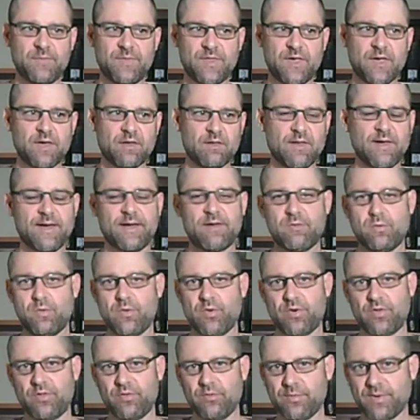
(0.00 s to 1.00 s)
Think like
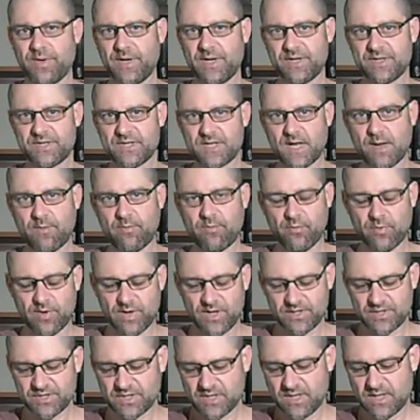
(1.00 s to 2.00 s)
Lord of the Rings type
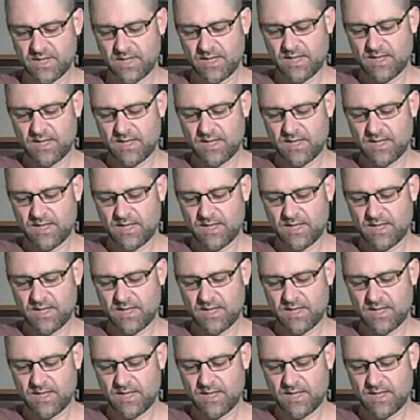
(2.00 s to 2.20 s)
rich.